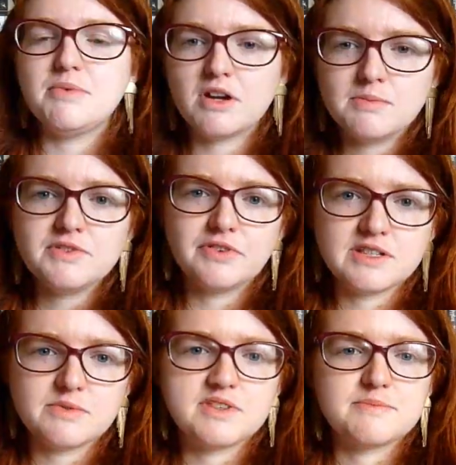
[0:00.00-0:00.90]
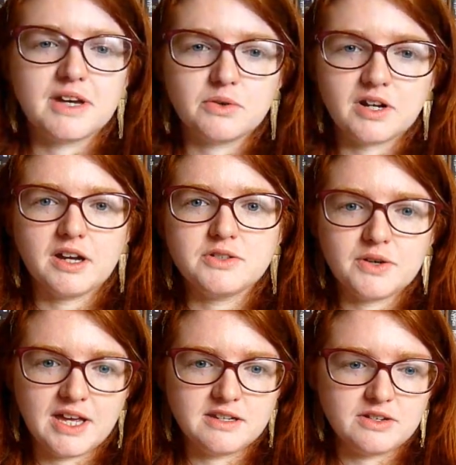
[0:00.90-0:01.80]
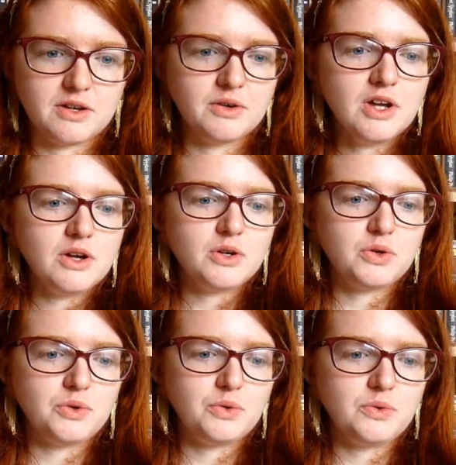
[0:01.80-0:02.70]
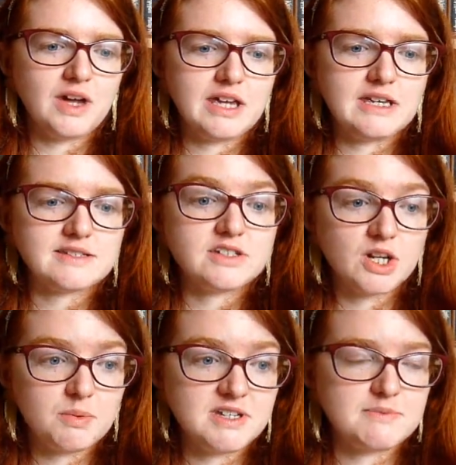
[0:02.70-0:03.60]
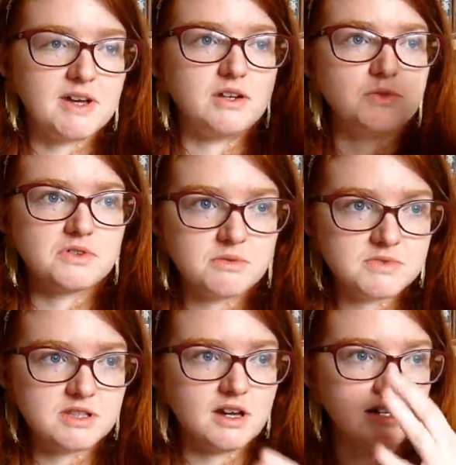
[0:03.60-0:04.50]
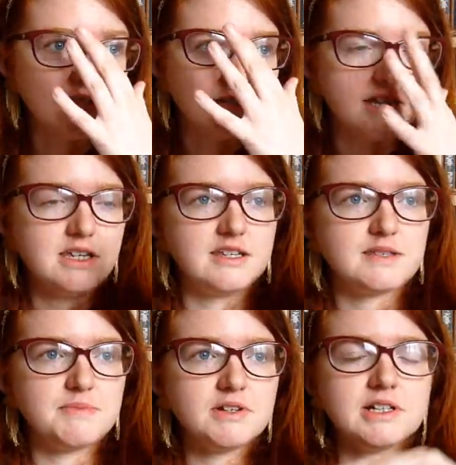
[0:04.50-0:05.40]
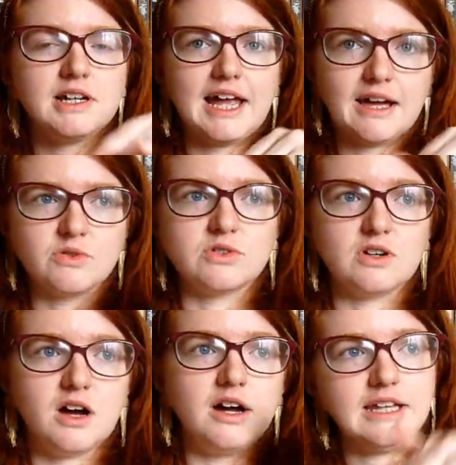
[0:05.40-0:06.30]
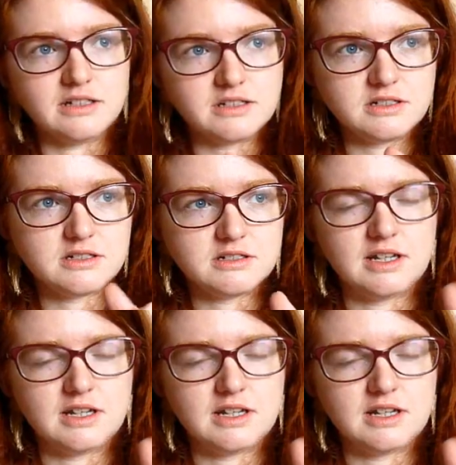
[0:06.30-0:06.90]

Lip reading: He becomes friends with this man called Hayato Endo, who is a Japanese man who's come to the island. He has built a little house on an island,